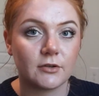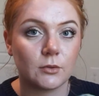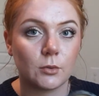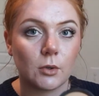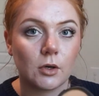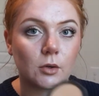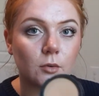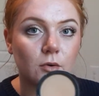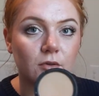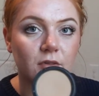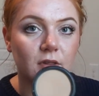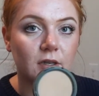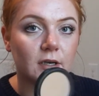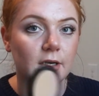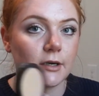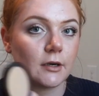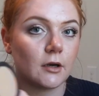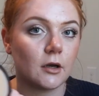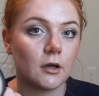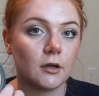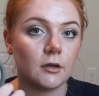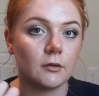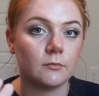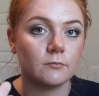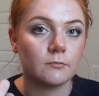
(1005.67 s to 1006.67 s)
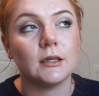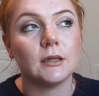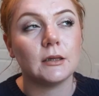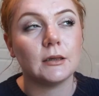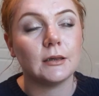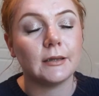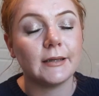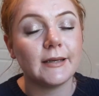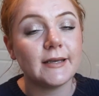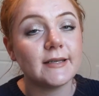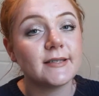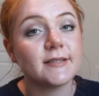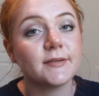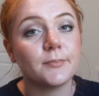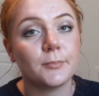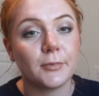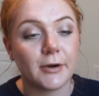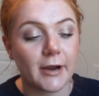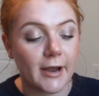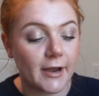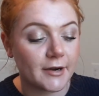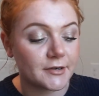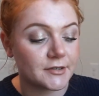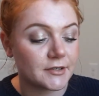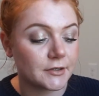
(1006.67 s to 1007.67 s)
to work with it at all. Least
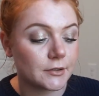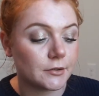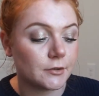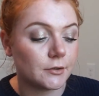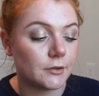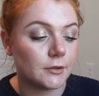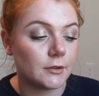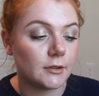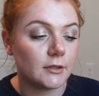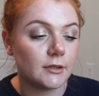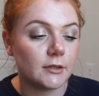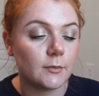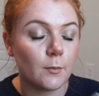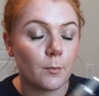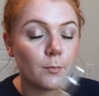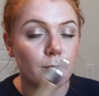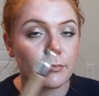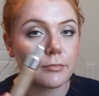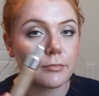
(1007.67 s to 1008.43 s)
practical.